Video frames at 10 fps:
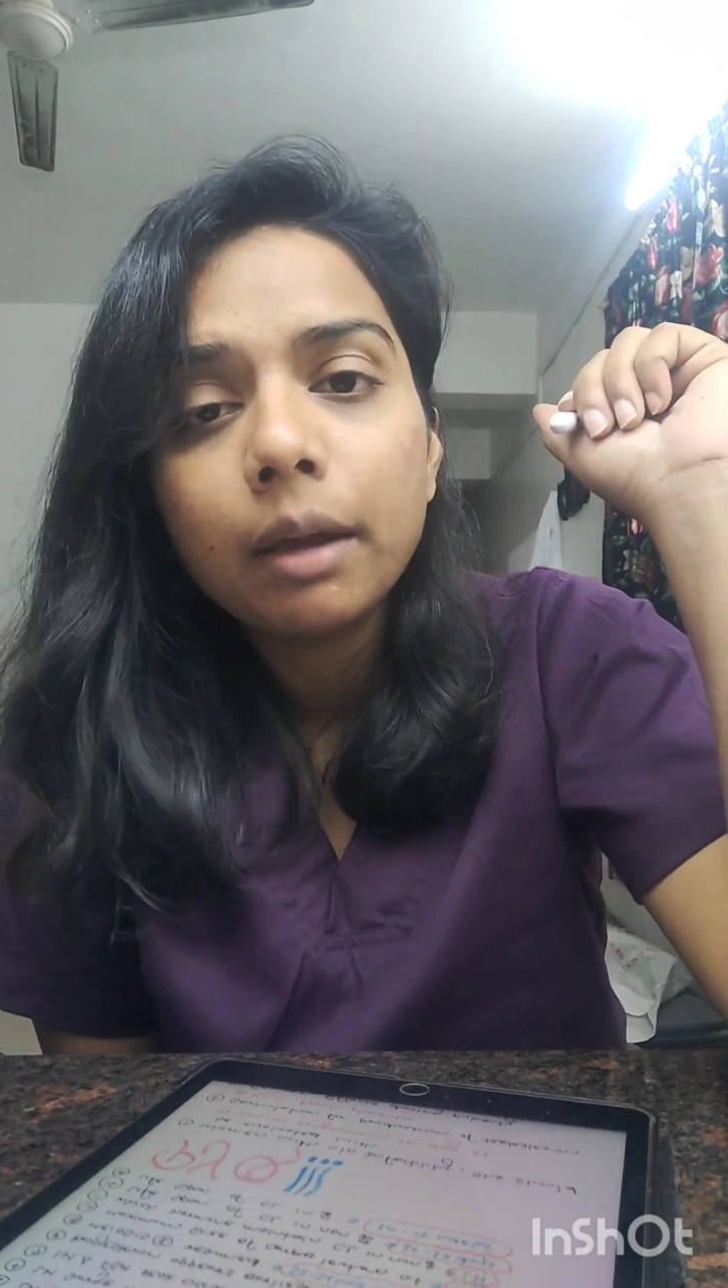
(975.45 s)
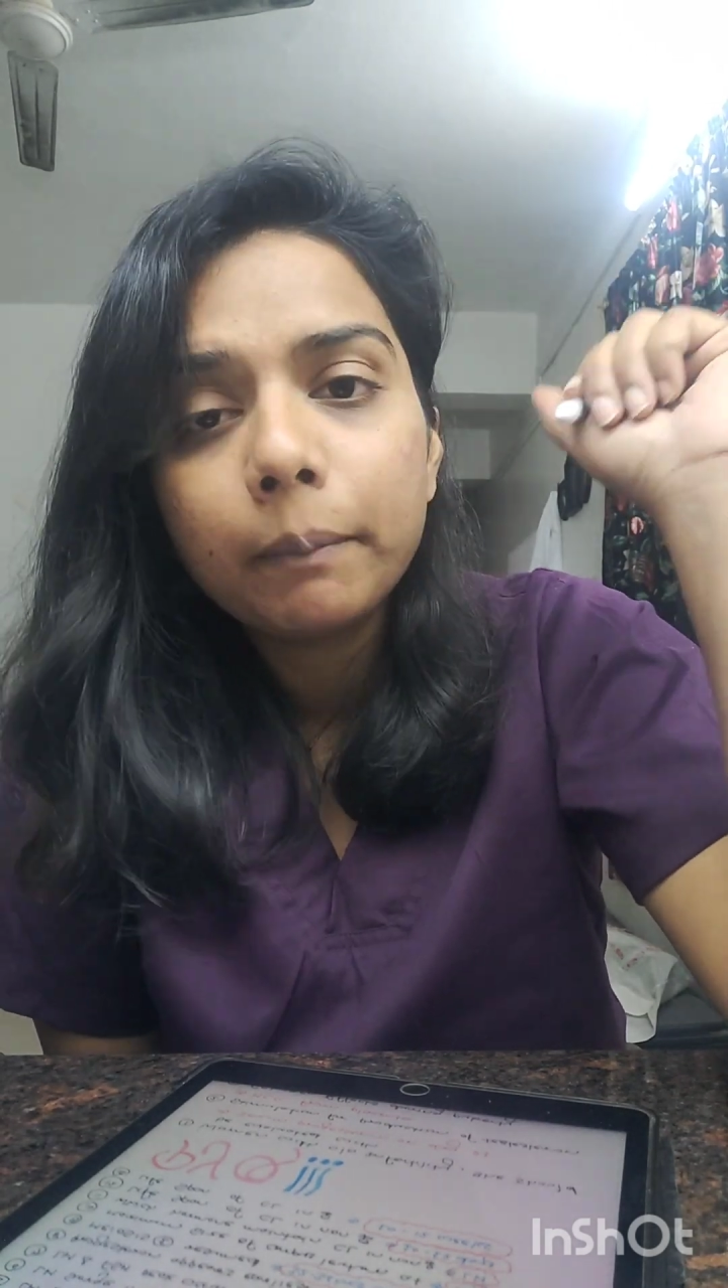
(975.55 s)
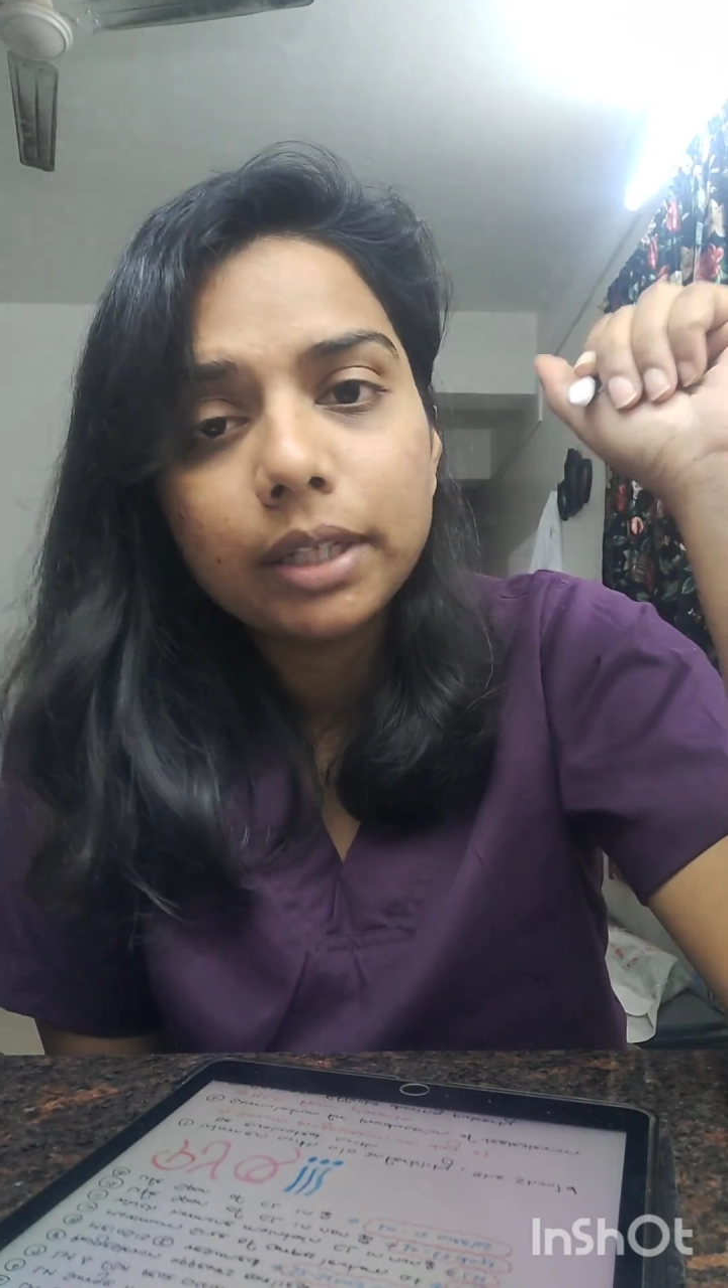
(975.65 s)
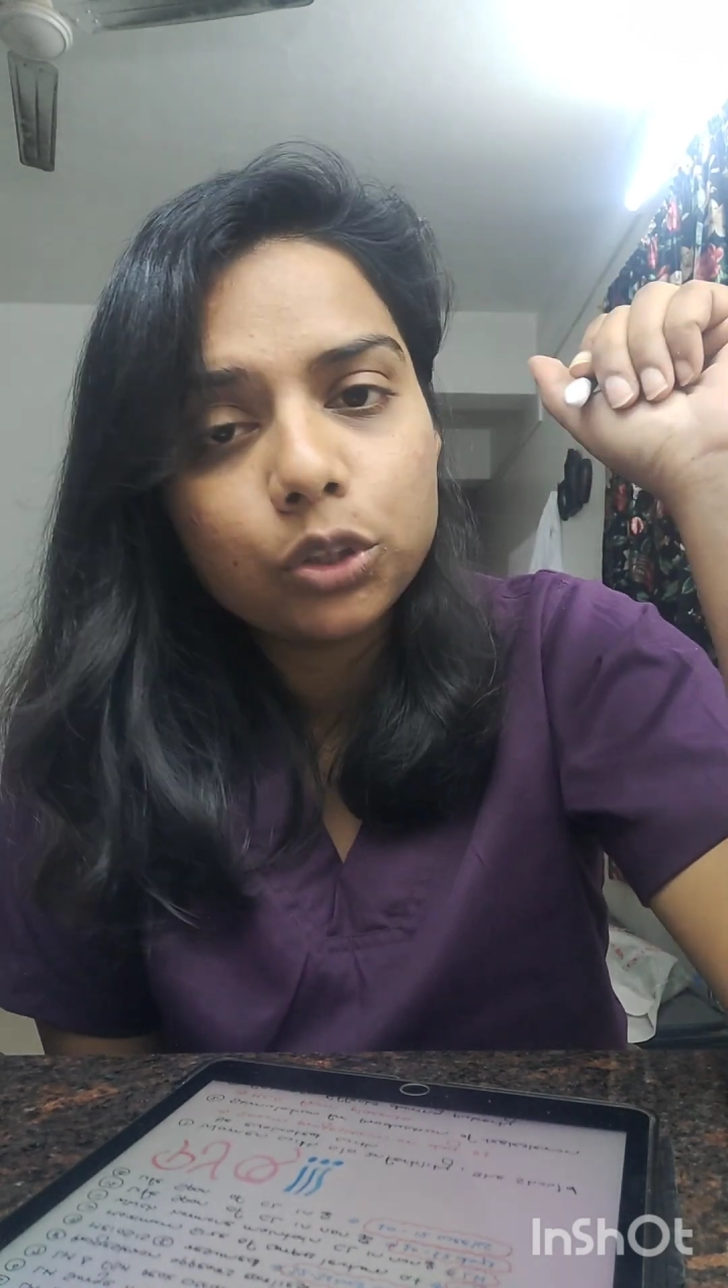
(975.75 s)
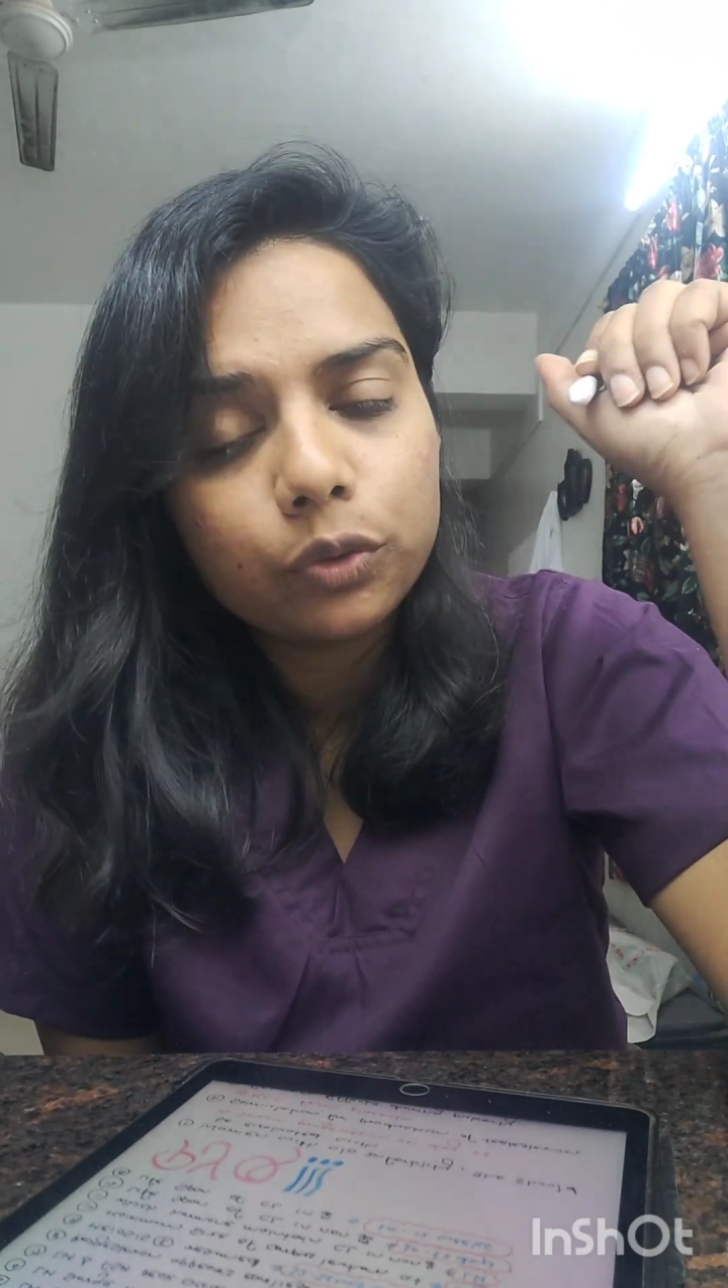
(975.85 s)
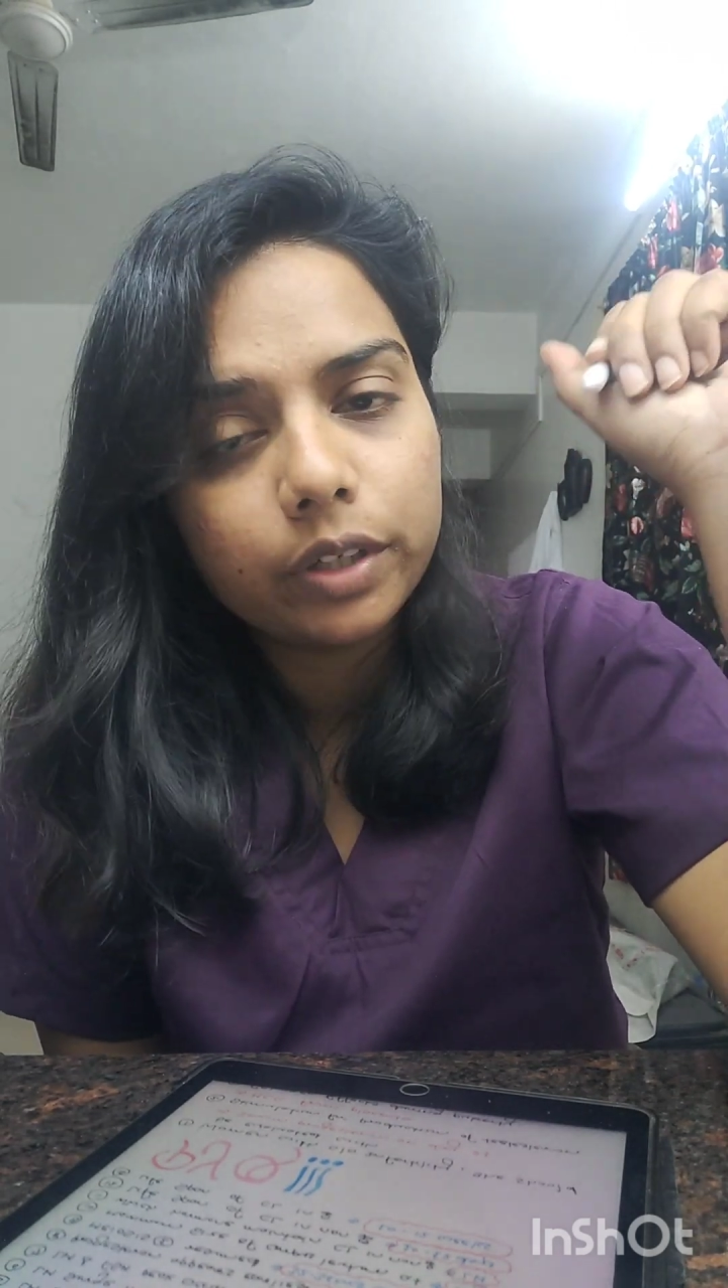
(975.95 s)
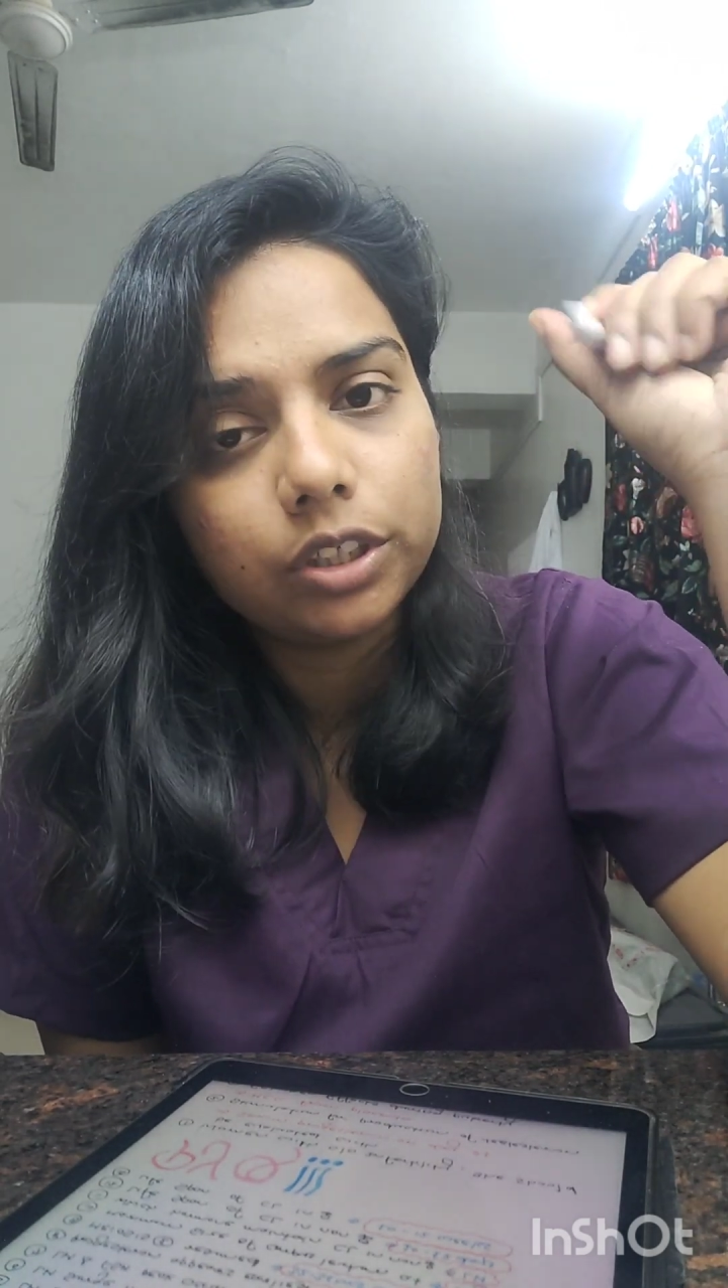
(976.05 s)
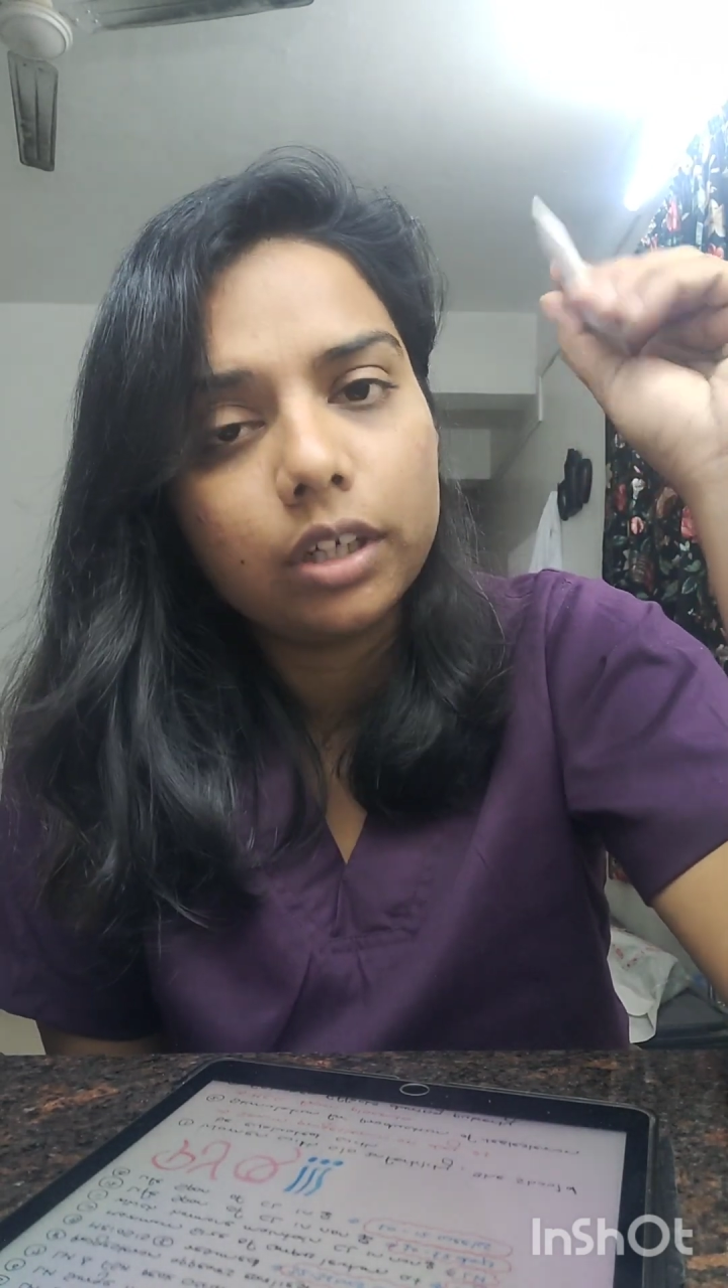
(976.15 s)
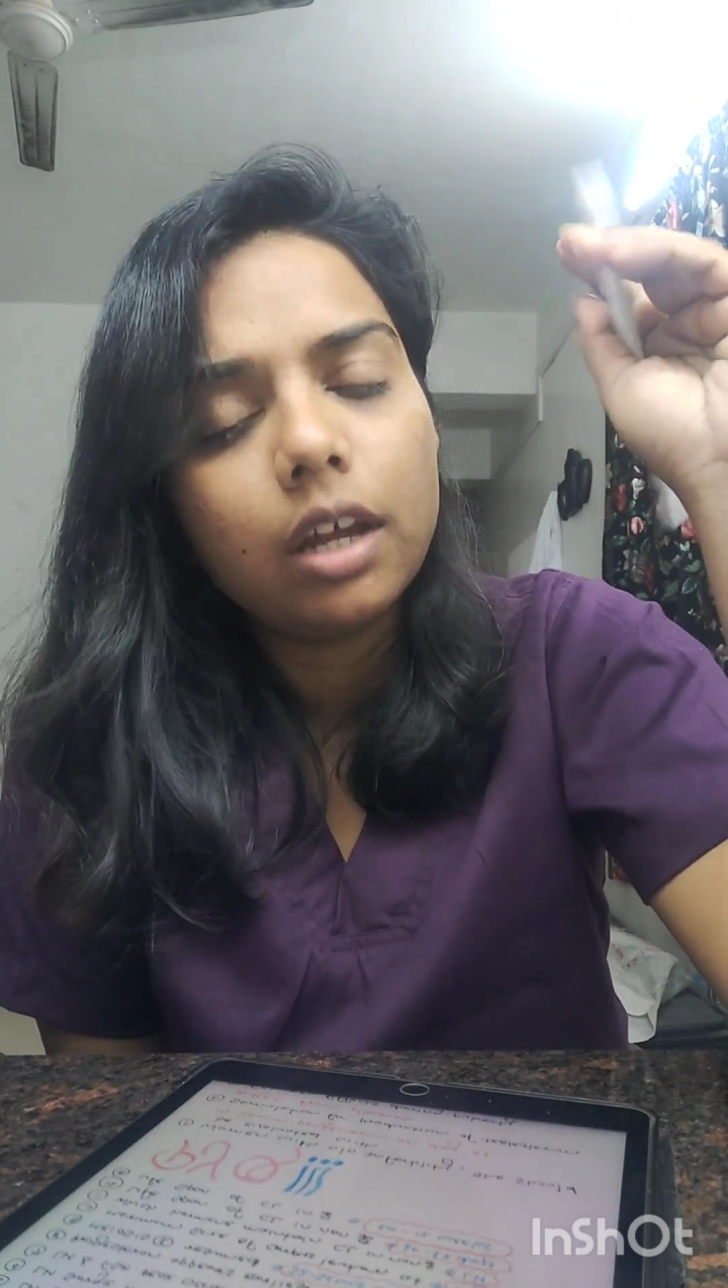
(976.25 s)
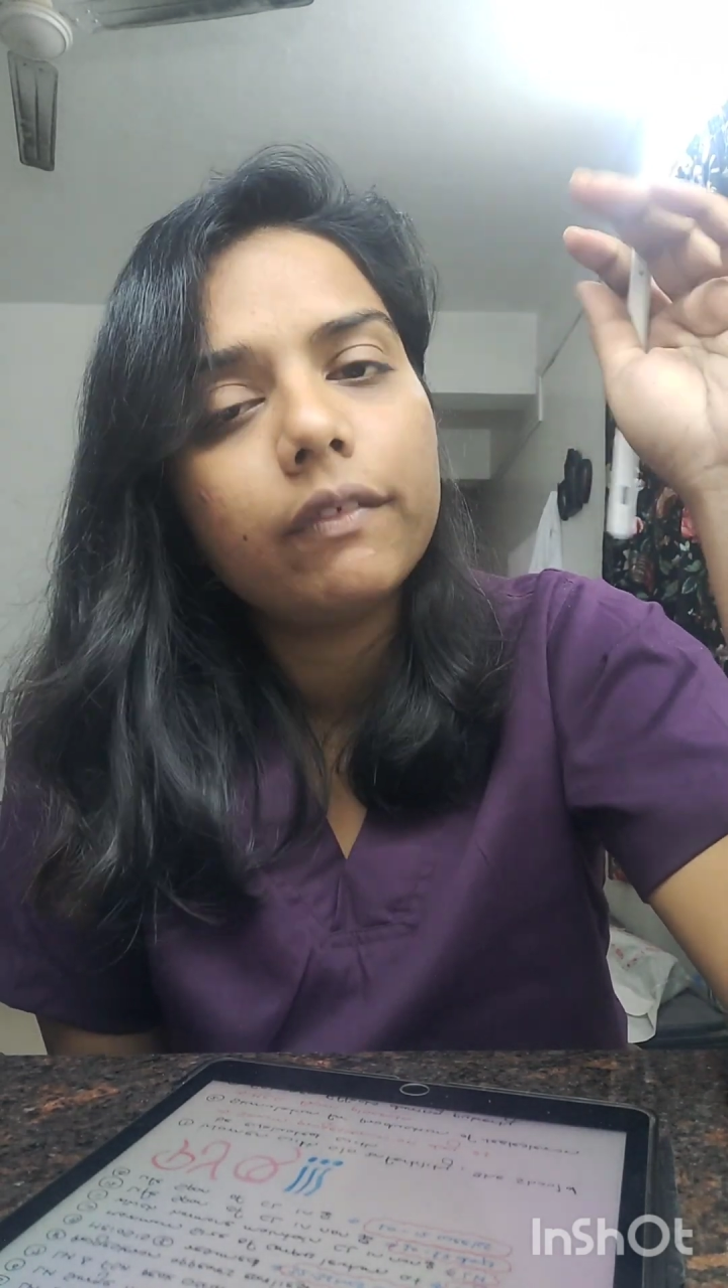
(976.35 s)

menstruation.